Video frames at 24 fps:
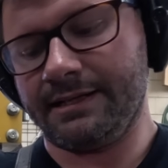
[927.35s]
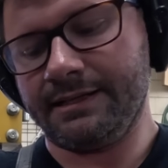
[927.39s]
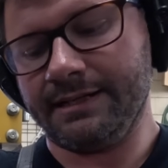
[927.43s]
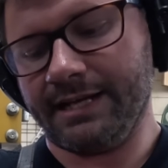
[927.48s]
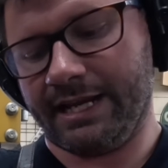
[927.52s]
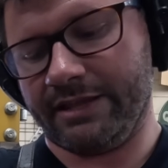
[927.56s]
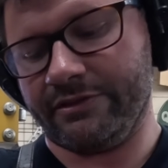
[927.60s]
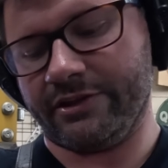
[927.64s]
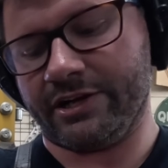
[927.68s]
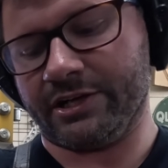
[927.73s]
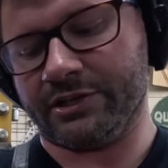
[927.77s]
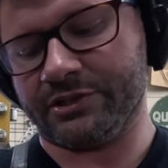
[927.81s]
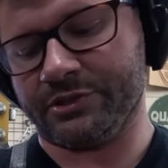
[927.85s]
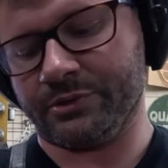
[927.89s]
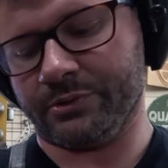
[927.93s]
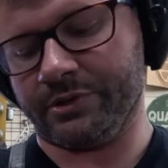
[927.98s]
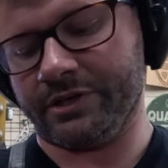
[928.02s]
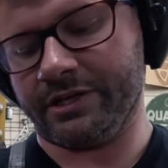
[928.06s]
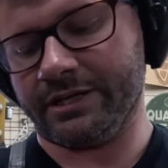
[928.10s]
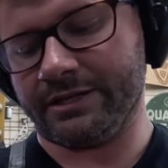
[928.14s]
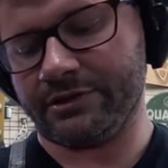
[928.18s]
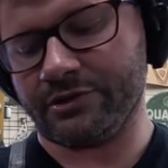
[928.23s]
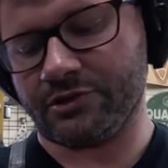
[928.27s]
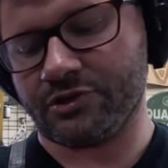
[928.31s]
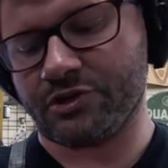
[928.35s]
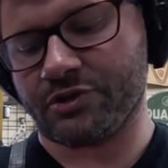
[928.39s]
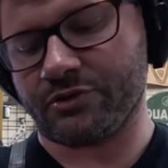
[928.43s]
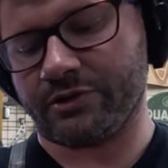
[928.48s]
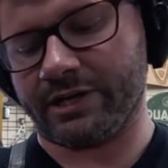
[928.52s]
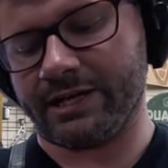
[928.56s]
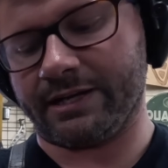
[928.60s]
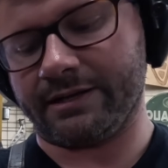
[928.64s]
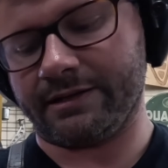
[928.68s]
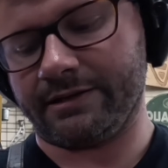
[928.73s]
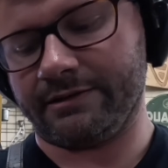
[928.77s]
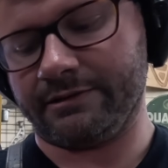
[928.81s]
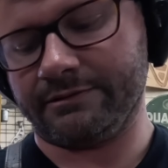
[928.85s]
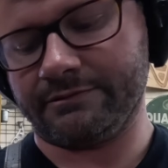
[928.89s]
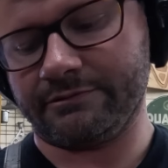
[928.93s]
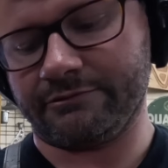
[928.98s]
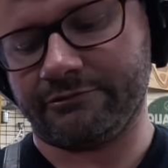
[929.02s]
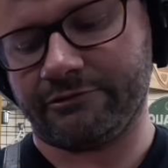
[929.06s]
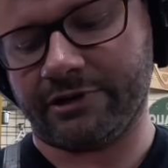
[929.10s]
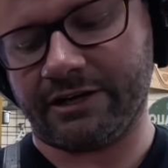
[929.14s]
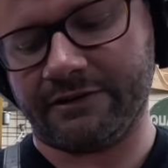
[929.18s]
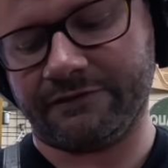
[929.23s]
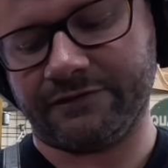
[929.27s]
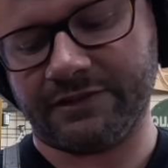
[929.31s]
and then I'll do another shrink
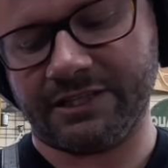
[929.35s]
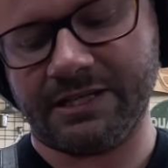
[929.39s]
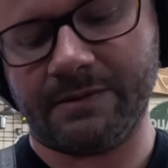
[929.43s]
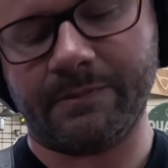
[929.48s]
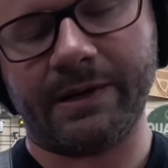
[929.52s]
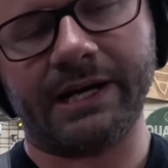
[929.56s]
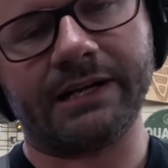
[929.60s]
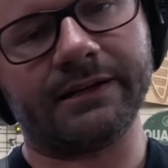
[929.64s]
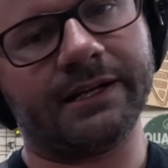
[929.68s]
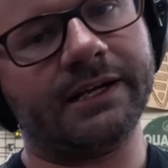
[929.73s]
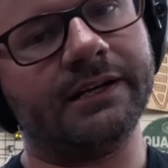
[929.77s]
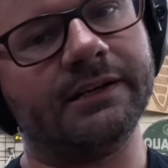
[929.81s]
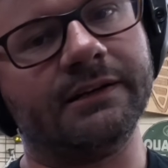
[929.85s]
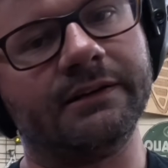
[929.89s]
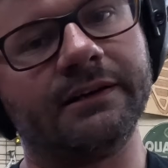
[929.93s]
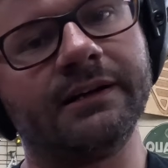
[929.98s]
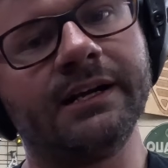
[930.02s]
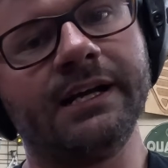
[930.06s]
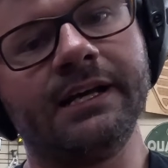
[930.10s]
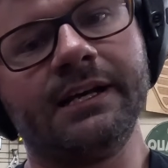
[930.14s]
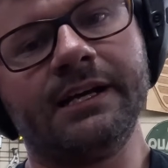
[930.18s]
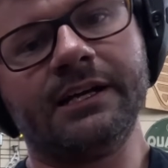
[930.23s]
roughly about here